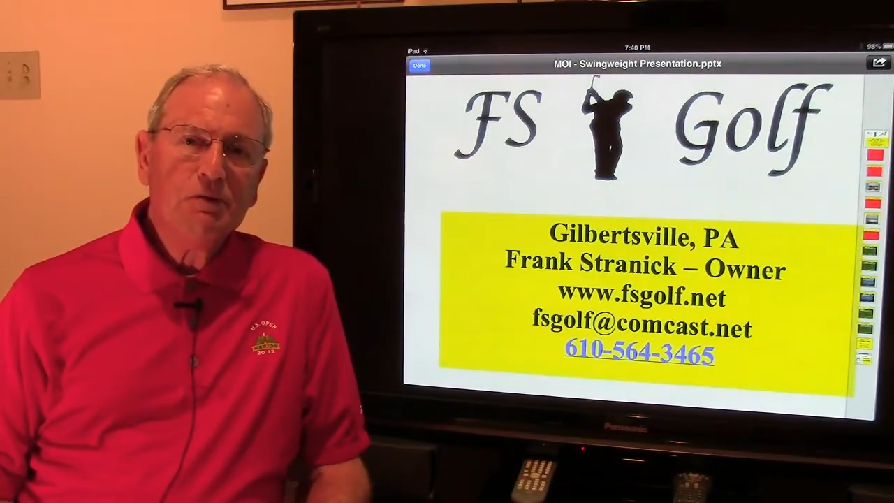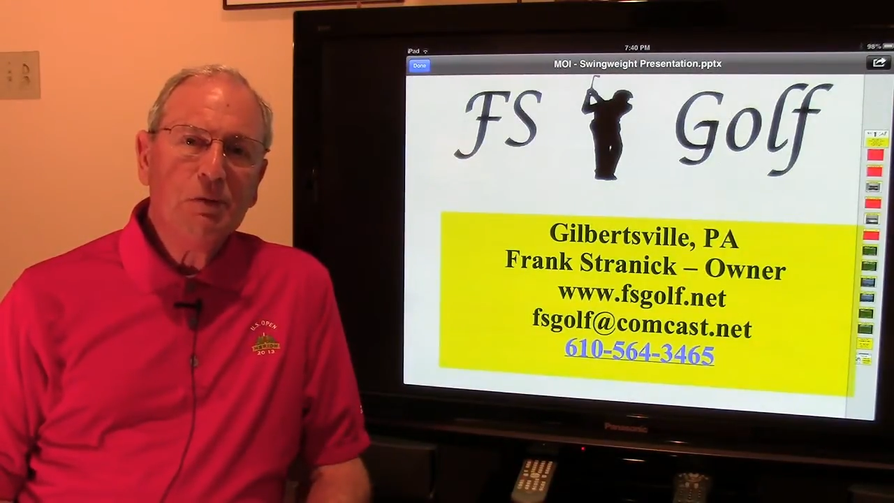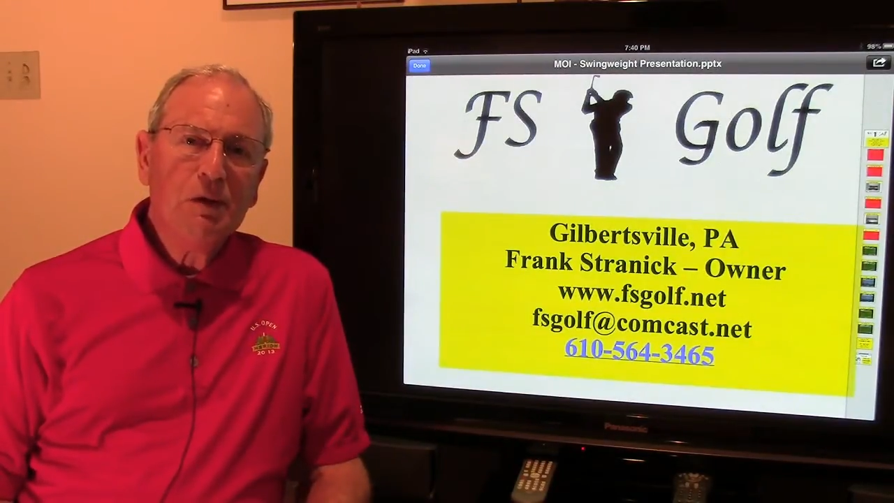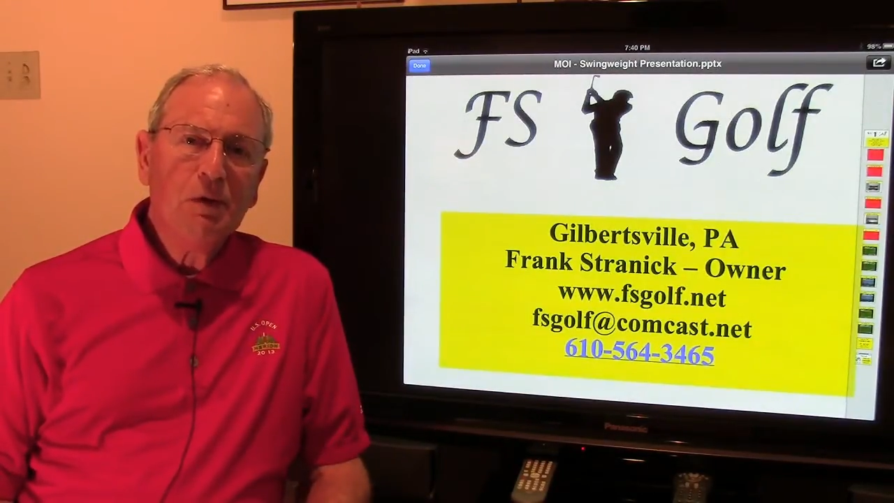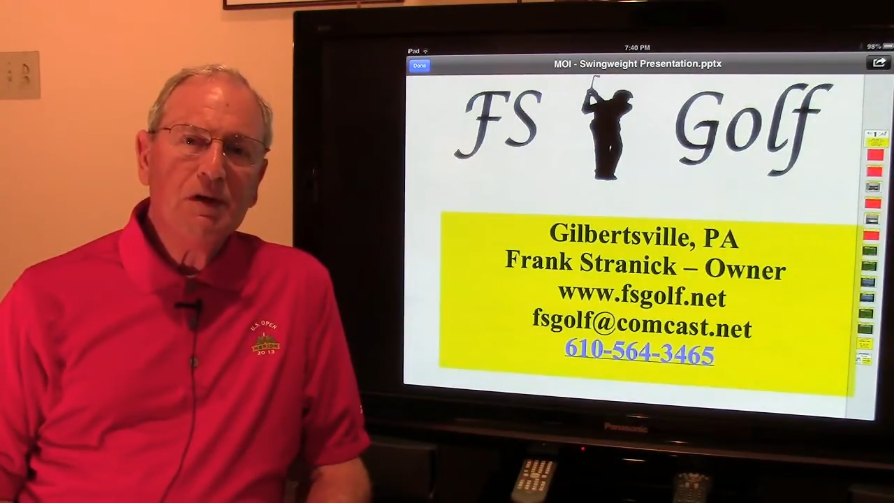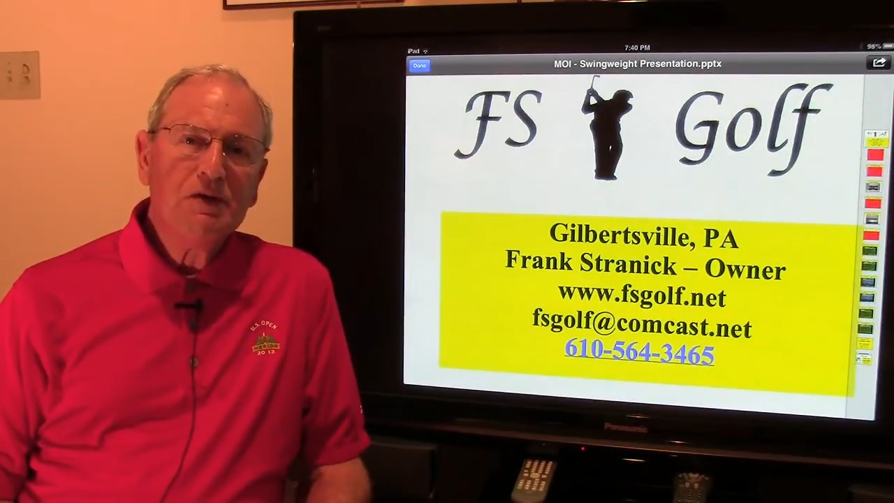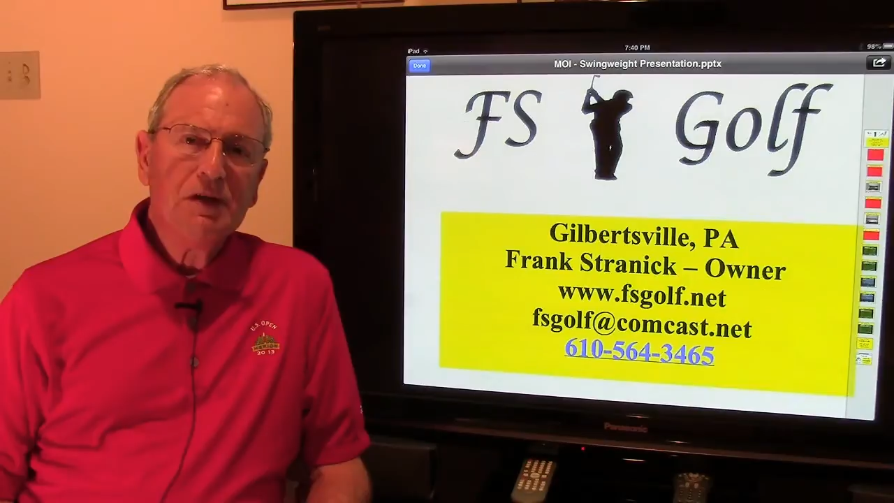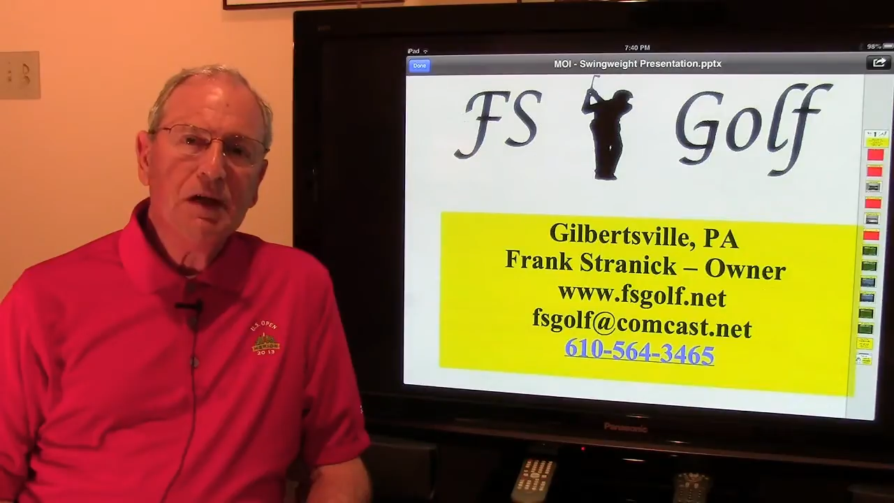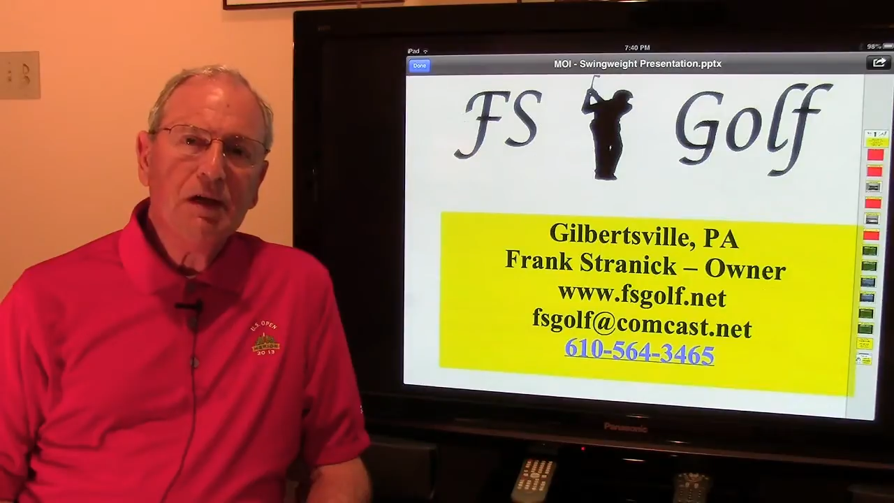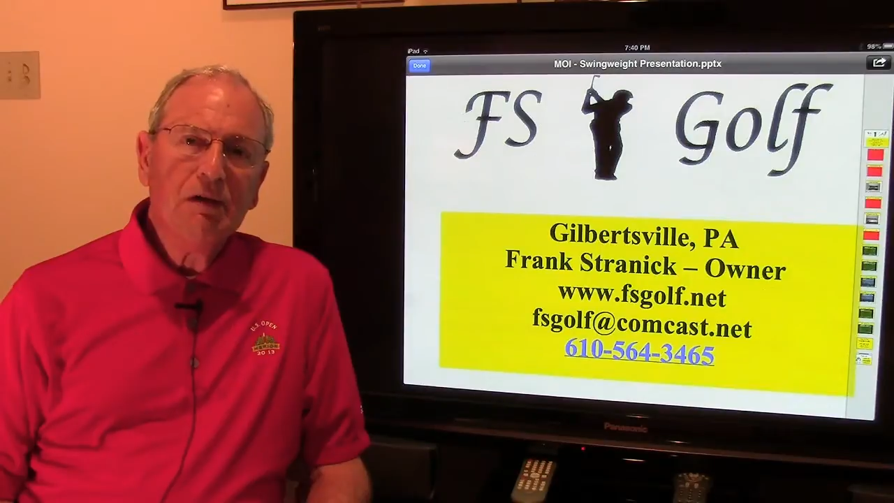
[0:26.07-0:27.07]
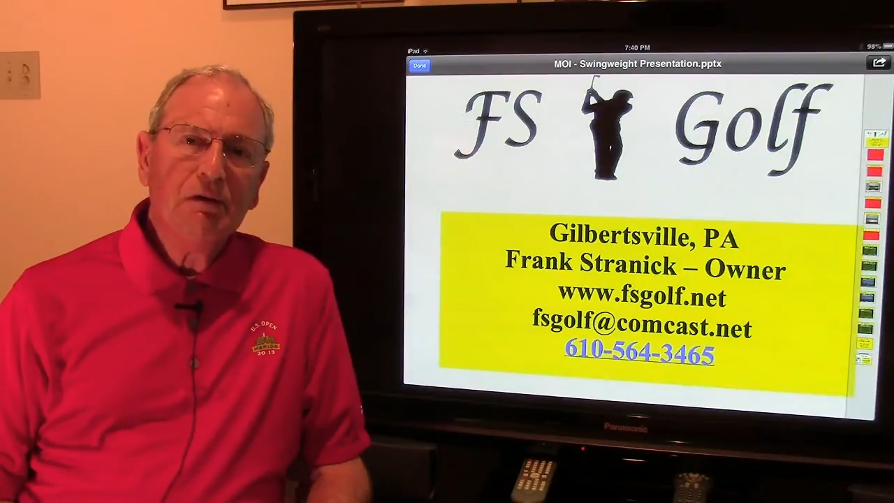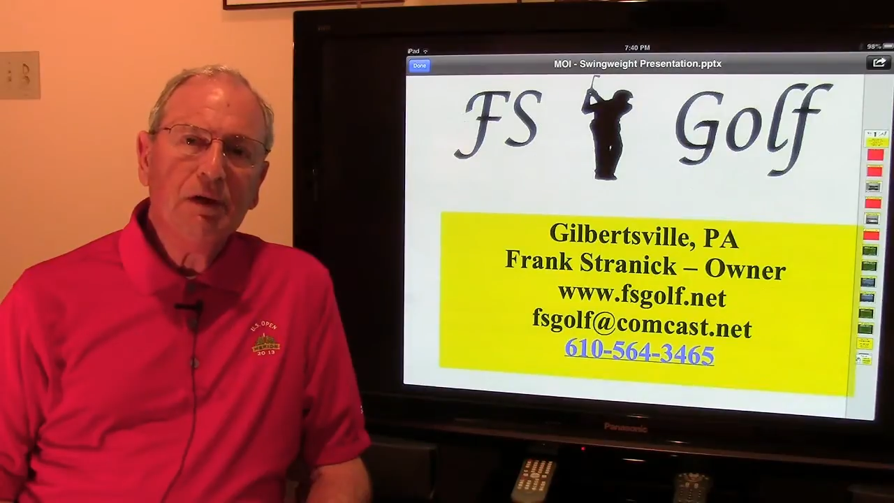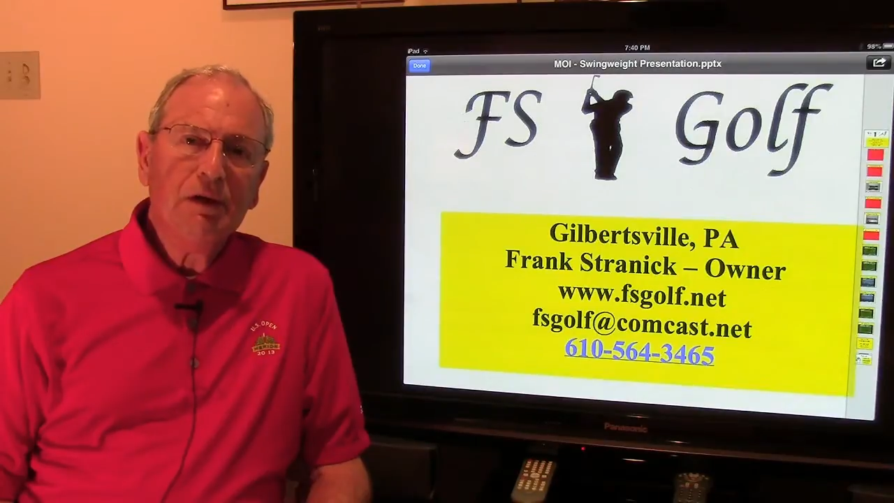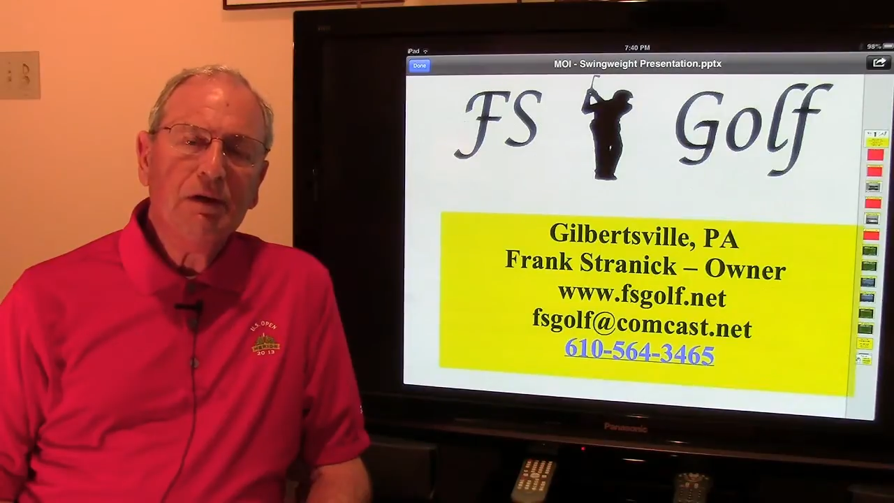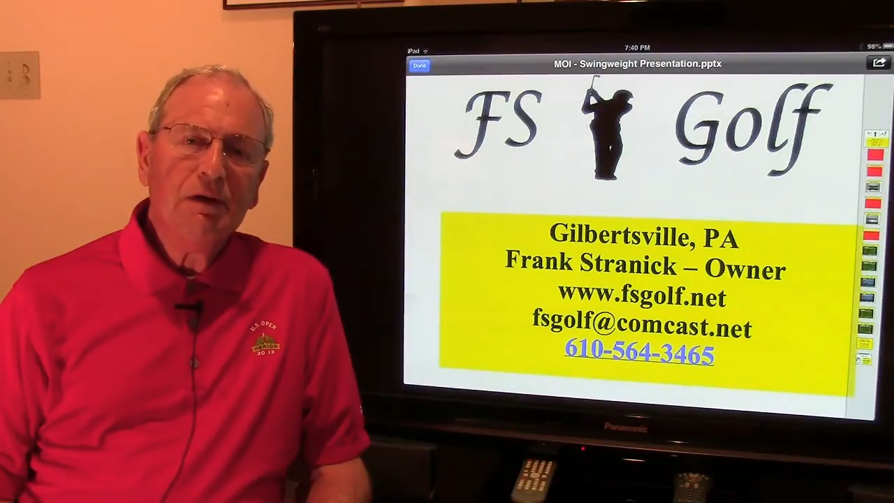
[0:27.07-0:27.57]
swing weight scale
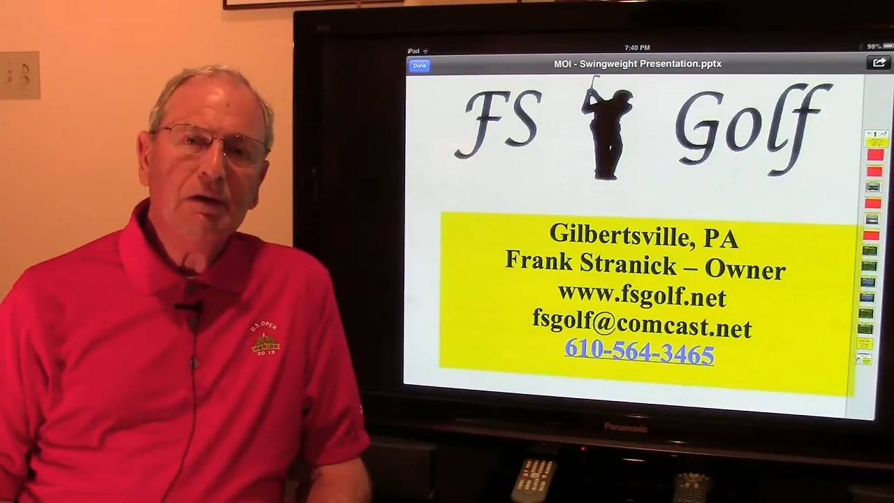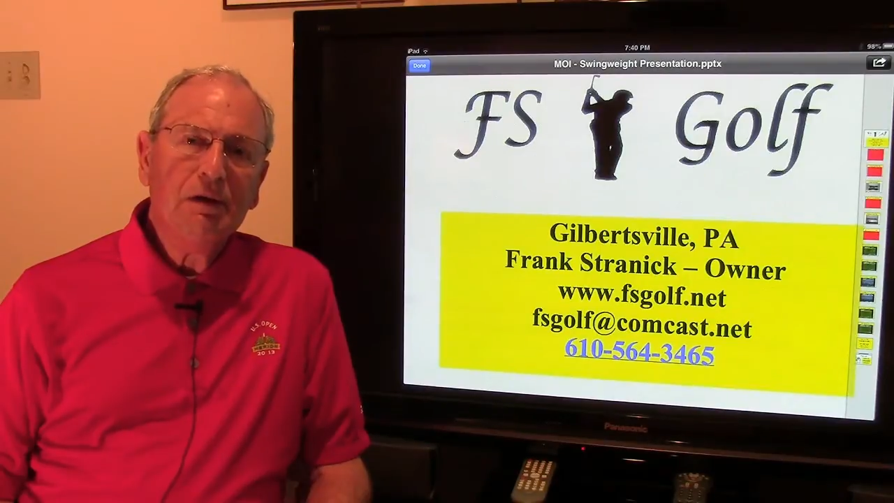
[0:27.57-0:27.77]
and